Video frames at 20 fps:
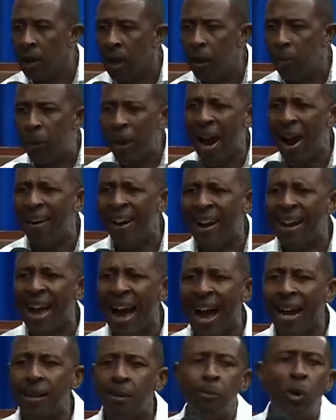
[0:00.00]
Pure or
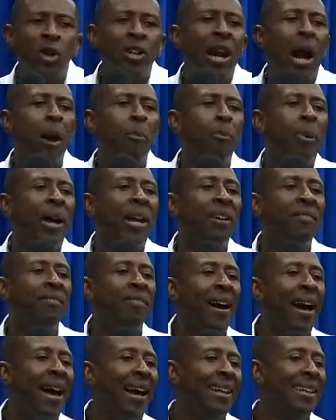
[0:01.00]
not, but they are
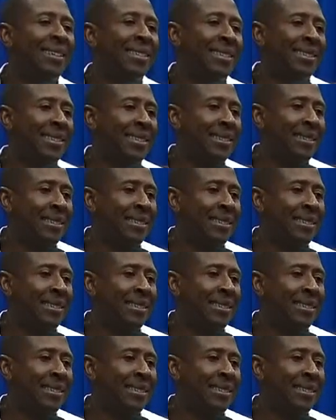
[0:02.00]
pedophiles.